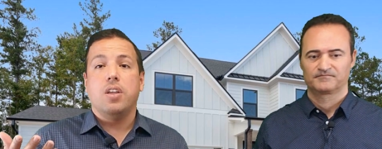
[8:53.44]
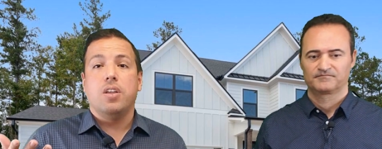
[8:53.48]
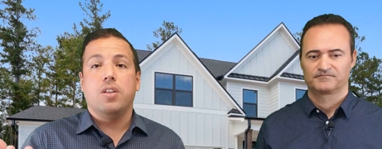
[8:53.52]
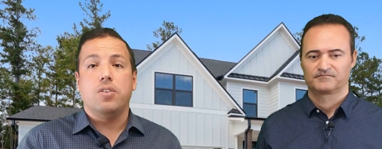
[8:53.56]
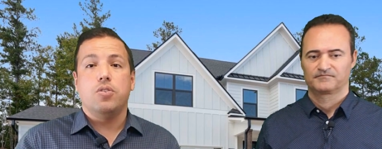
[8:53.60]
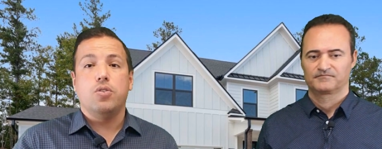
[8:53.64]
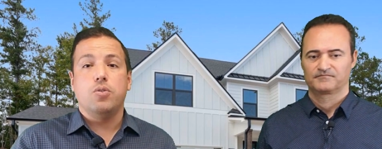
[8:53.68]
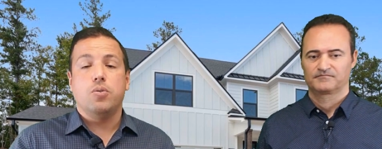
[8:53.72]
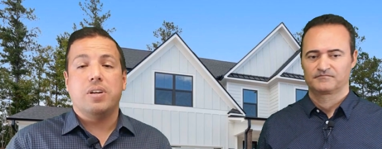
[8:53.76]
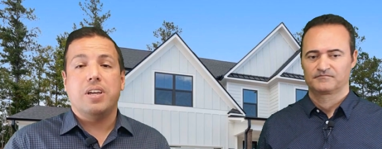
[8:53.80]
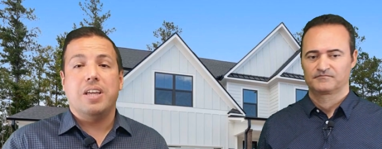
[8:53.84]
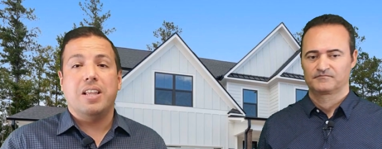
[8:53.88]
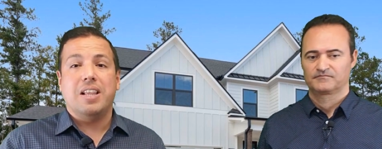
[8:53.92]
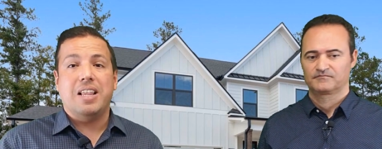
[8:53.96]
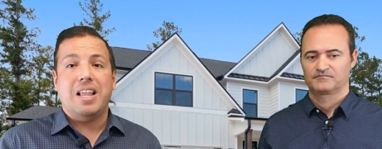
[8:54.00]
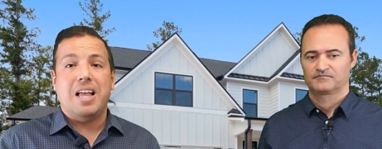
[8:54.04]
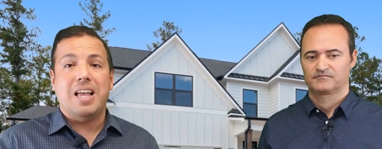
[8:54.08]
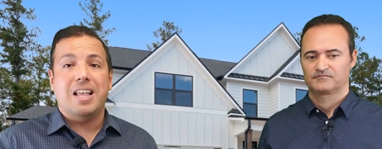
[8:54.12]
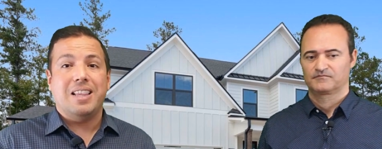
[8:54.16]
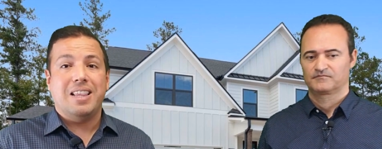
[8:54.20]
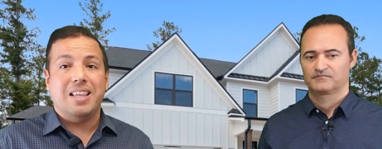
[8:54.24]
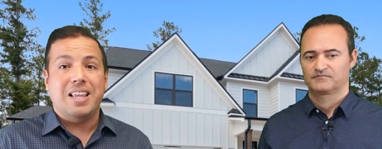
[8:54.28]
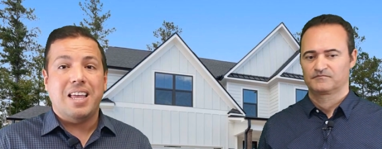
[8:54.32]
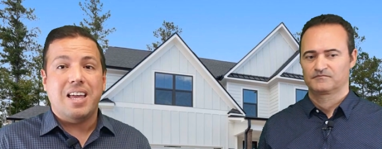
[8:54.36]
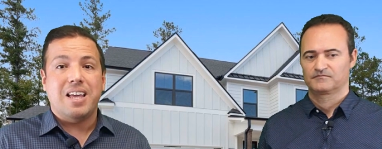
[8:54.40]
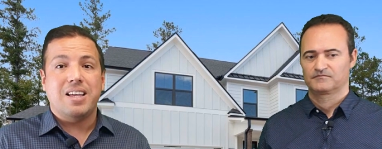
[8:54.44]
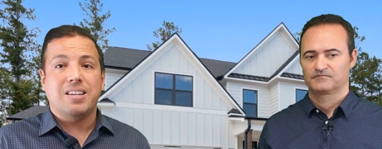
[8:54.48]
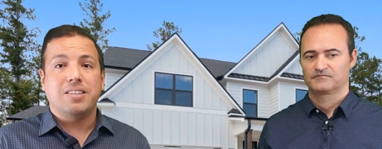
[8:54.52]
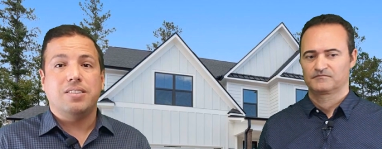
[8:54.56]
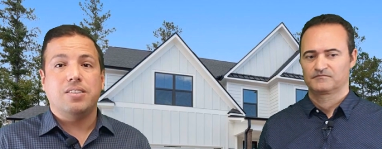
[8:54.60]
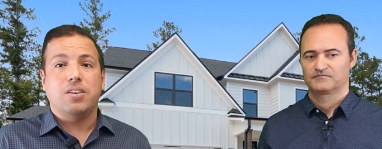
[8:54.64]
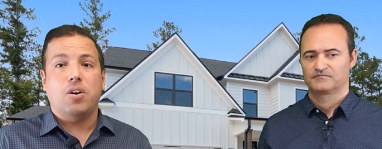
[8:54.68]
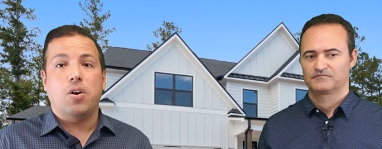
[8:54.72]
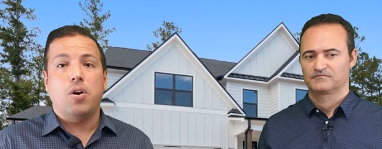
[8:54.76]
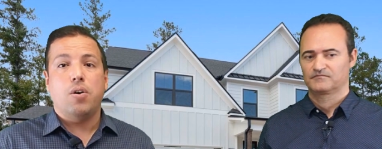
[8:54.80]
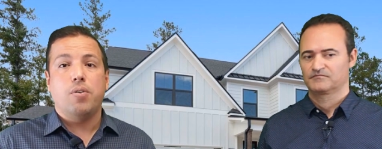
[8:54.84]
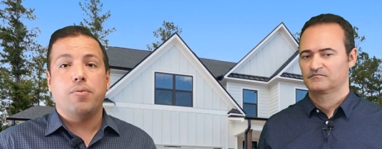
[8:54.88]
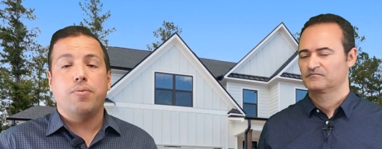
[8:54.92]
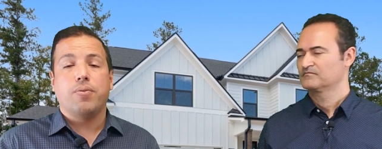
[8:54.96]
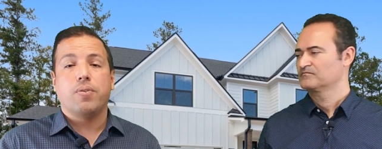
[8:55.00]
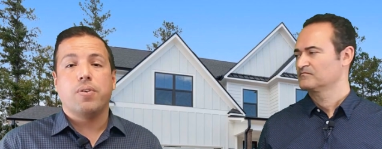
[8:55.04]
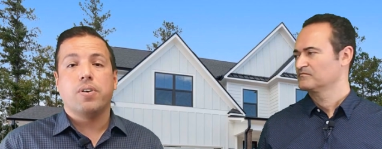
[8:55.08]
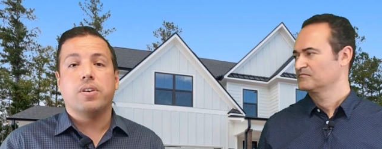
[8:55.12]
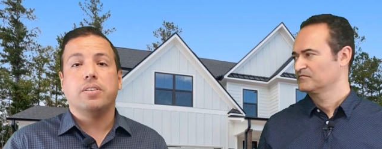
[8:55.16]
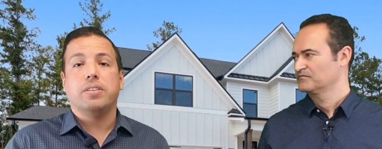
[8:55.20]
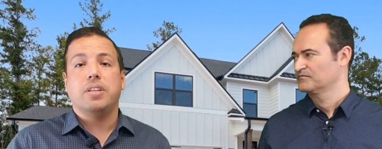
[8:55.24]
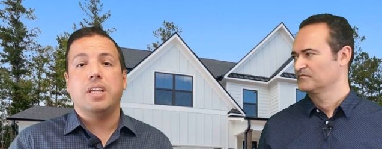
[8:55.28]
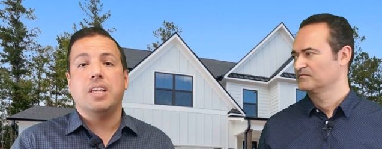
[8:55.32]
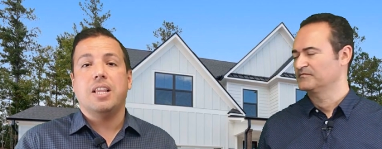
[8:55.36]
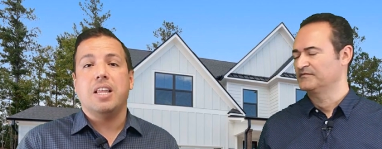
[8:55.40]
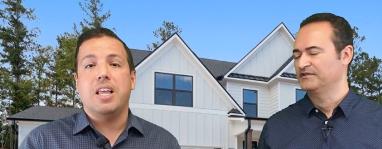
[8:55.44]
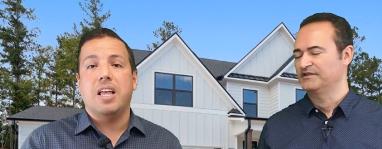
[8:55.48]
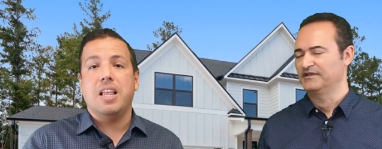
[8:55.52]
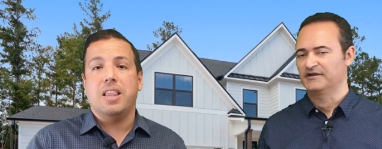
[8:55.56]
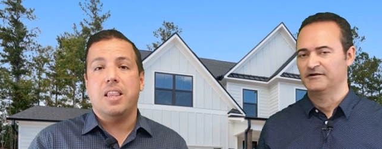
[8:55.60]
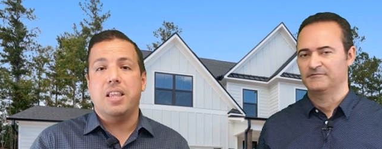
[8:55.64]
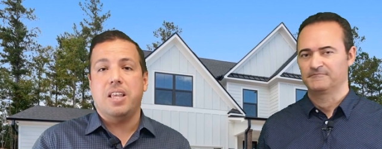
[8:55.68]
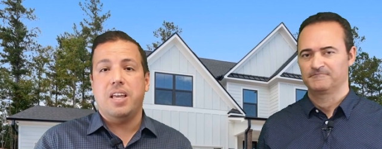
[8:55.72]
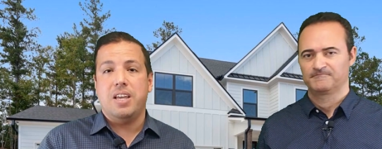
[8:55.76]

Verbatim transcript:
Speaker 1: you get a lot less offers and a lot yeah.